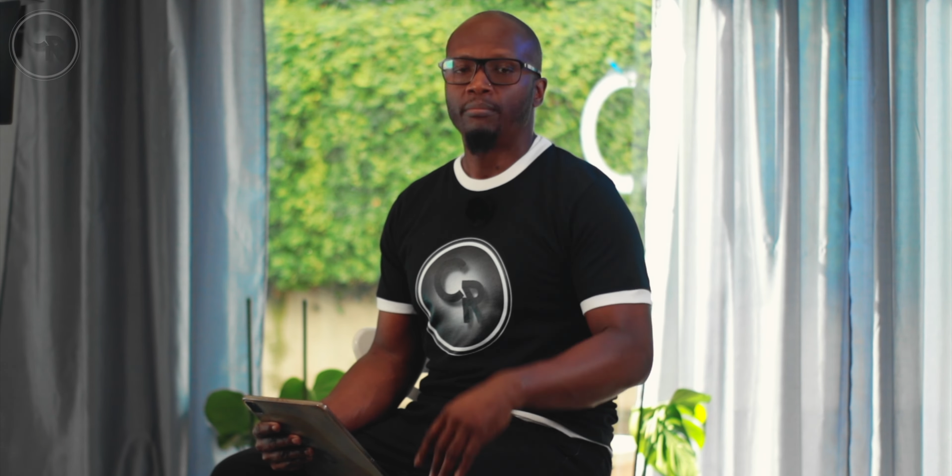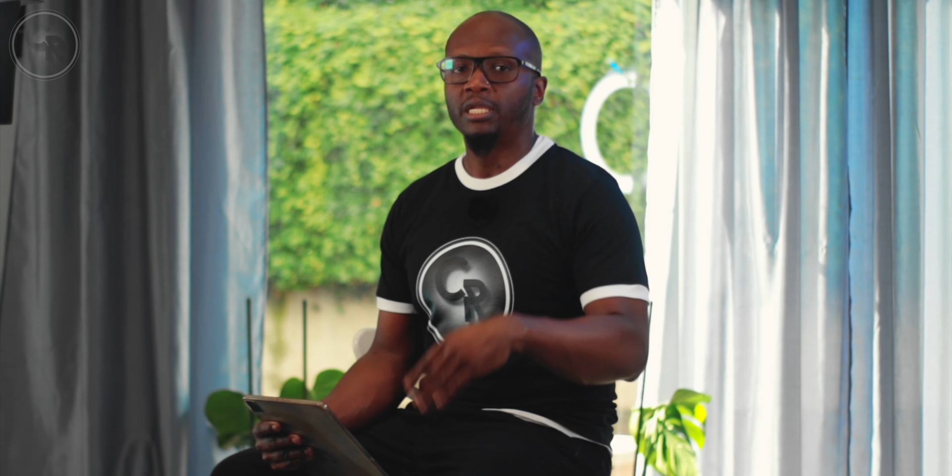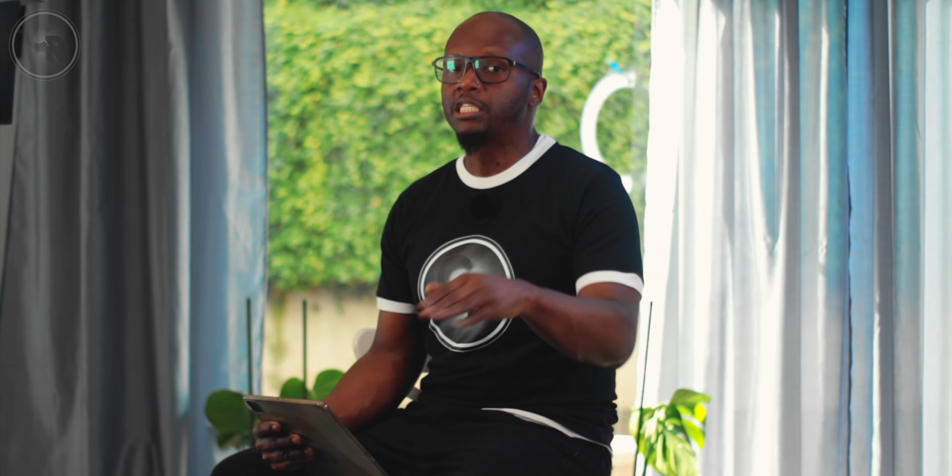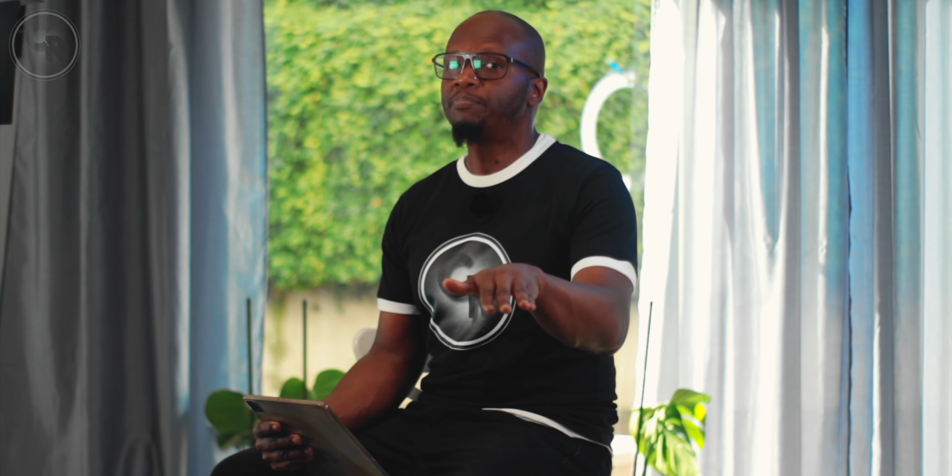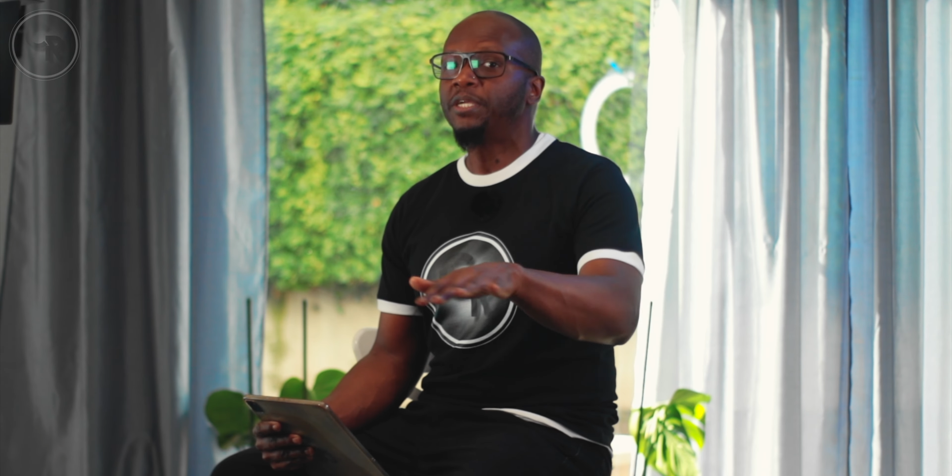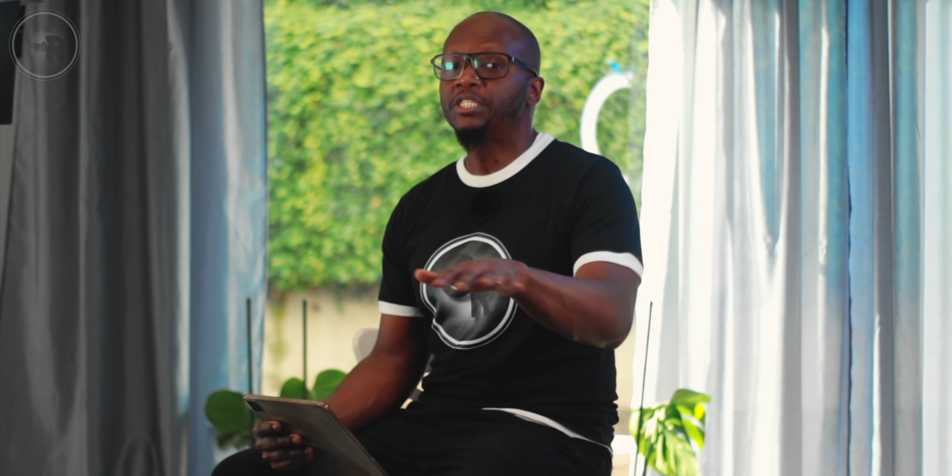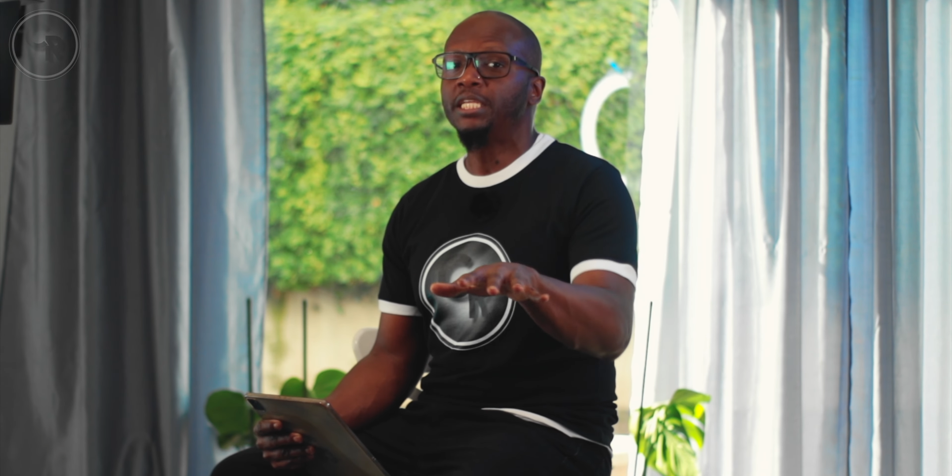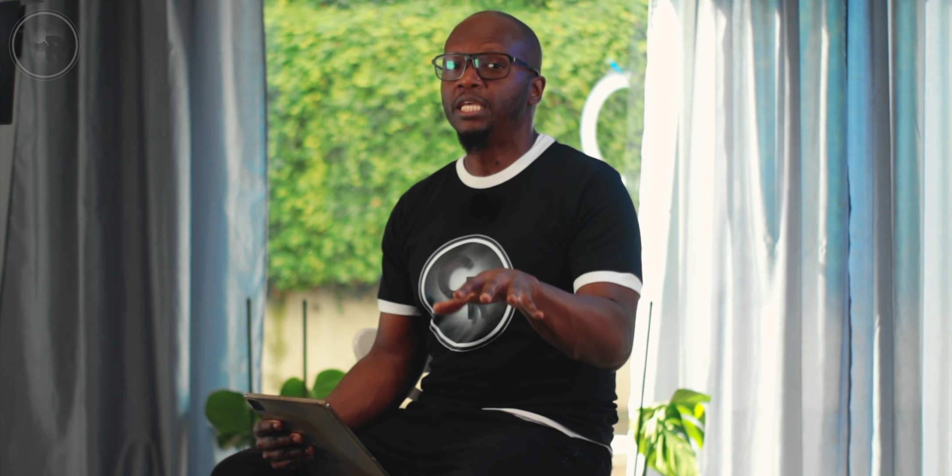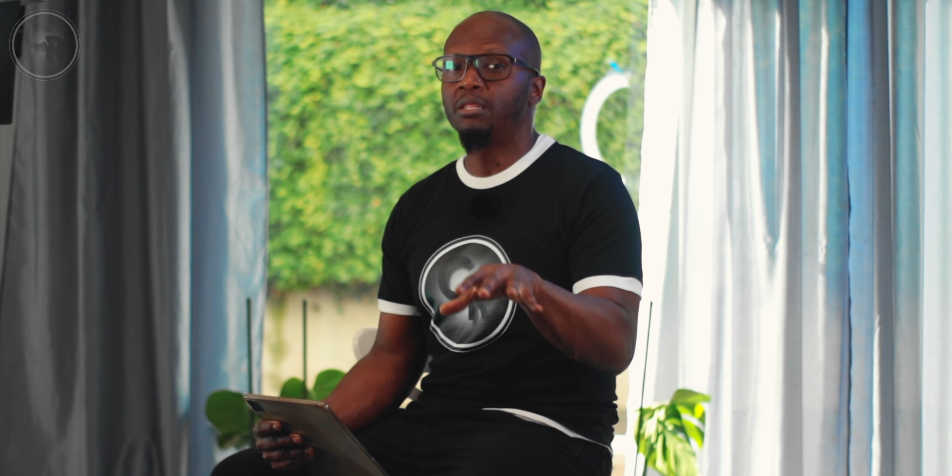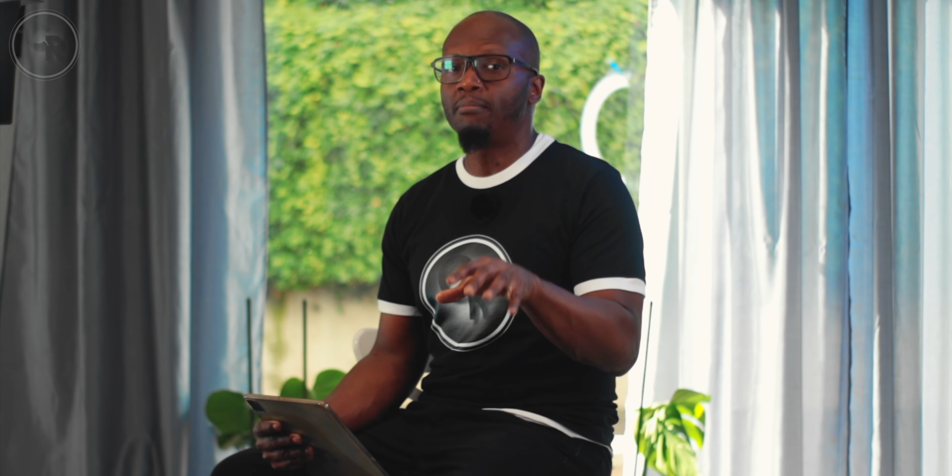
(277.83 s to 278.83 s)
But
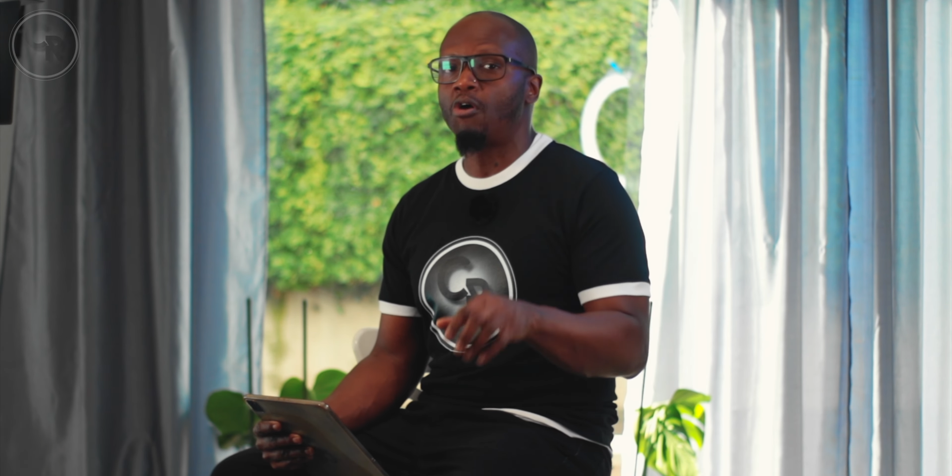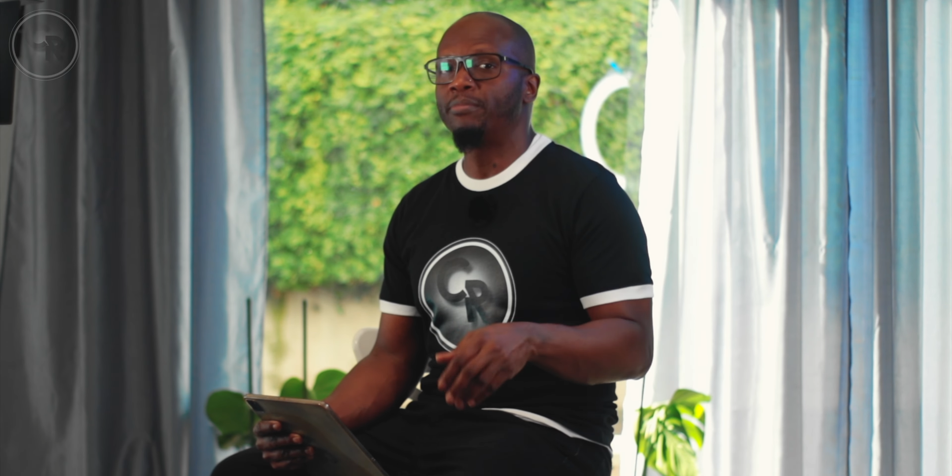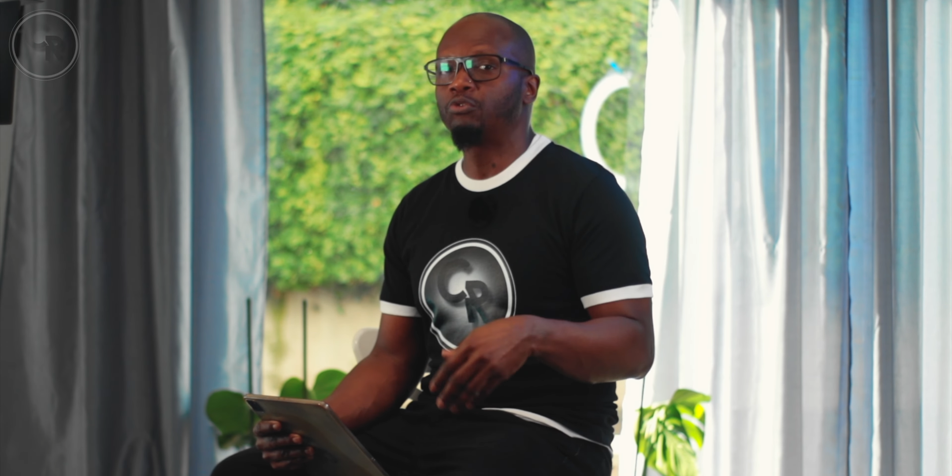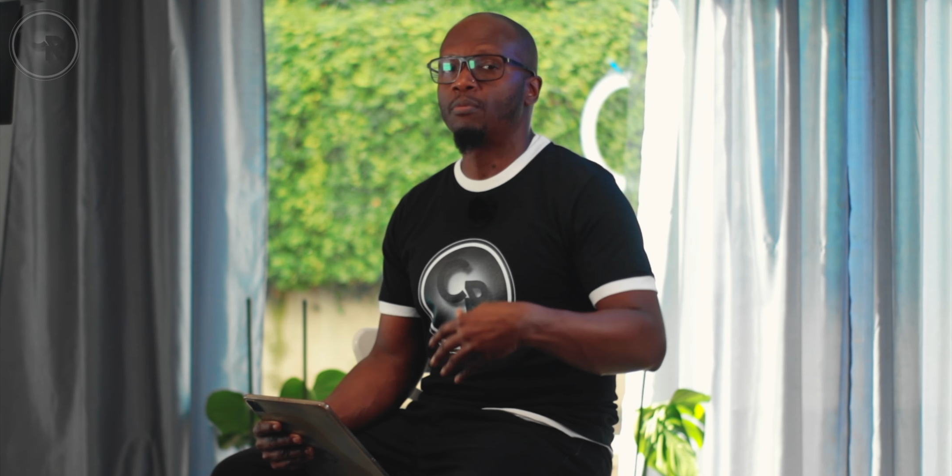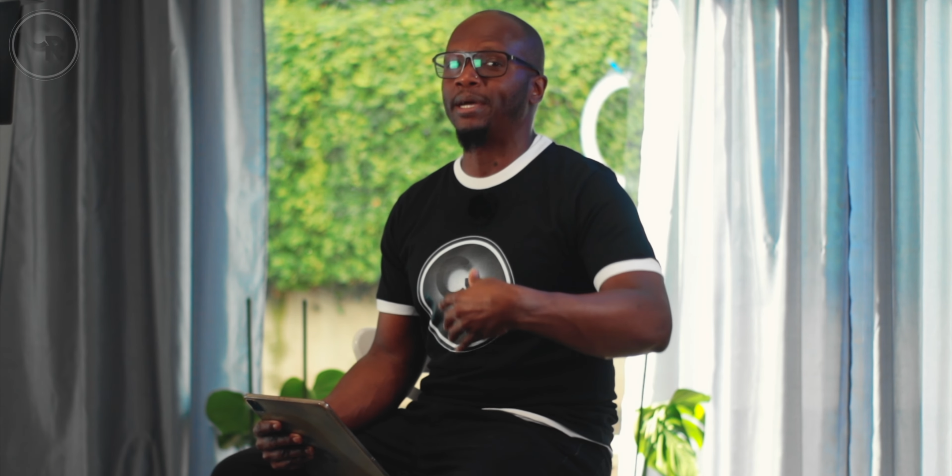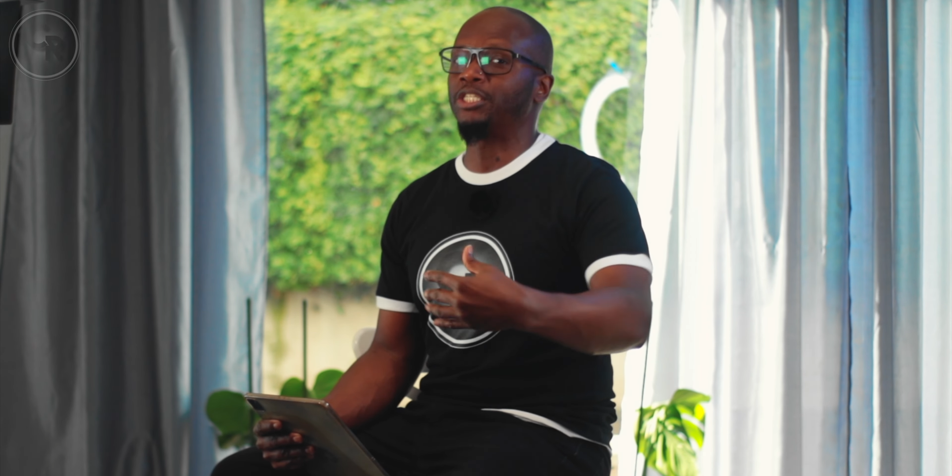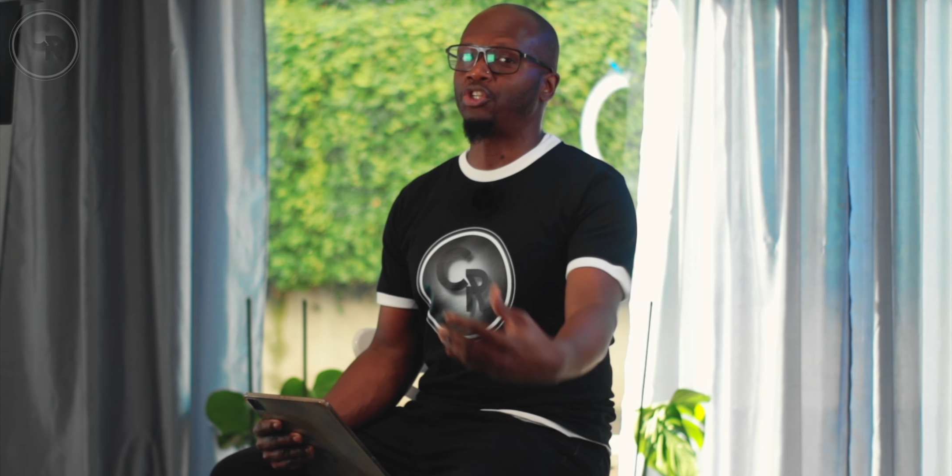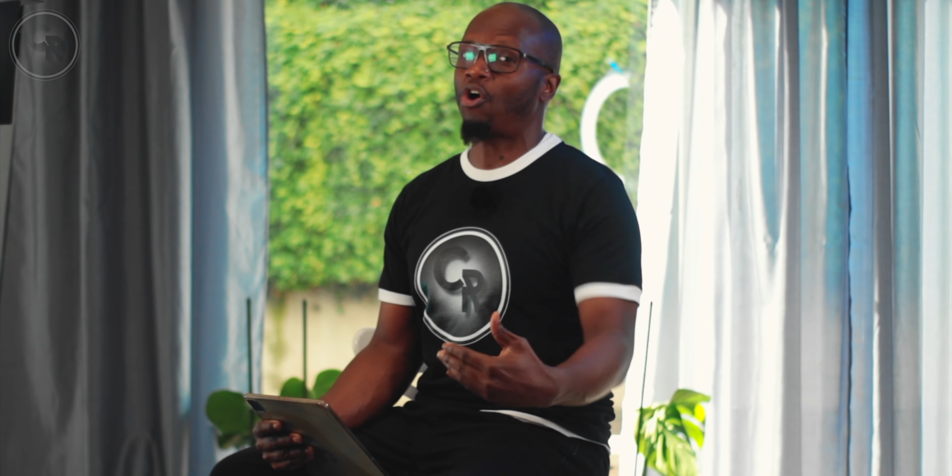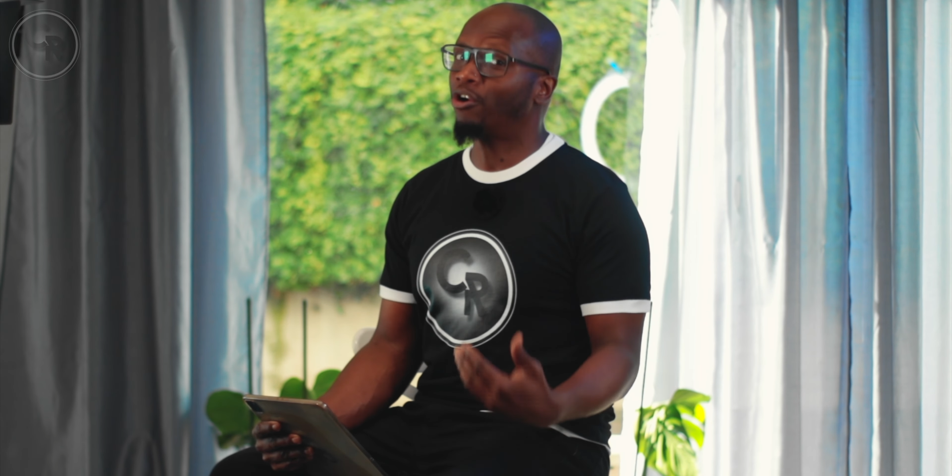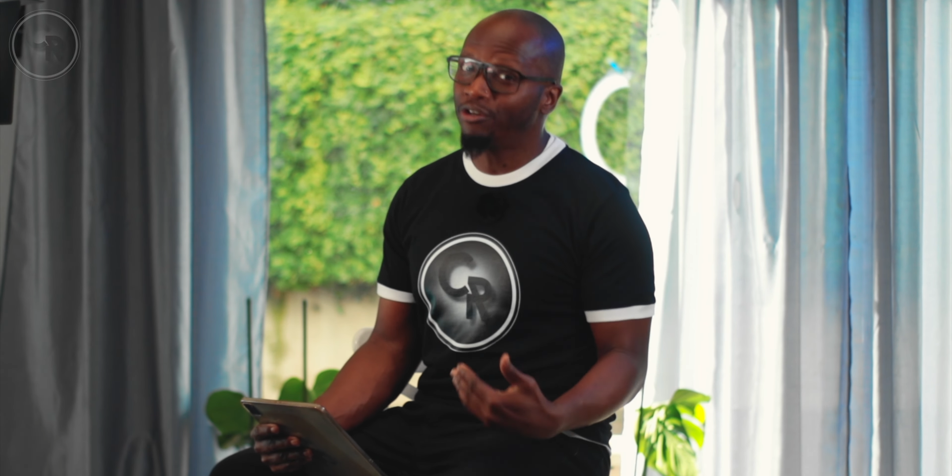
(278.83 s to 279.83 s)
especially in the moments when my
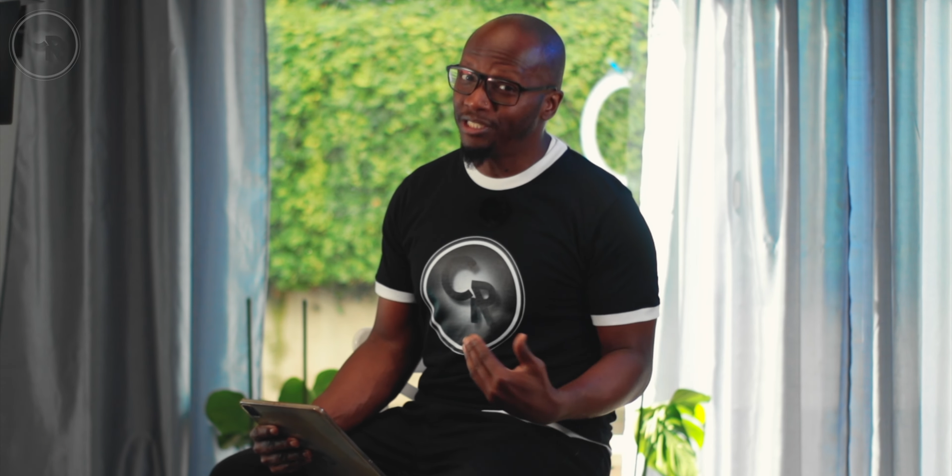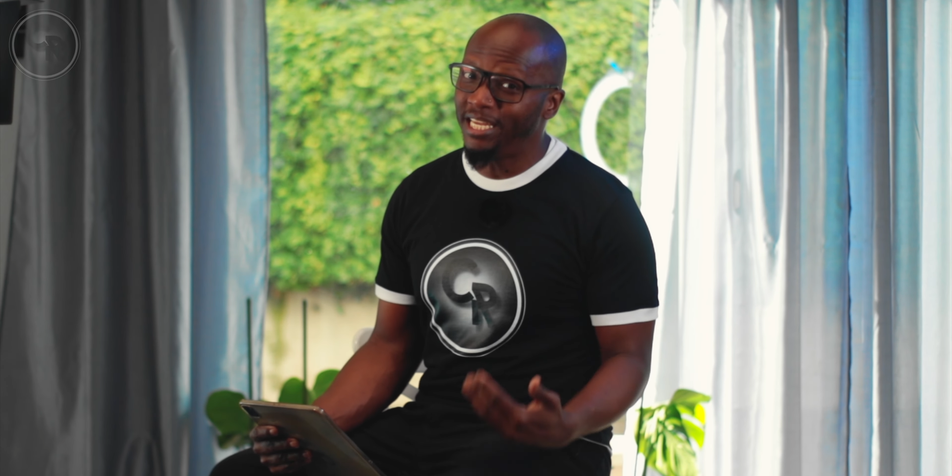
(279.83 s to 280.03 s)
daughters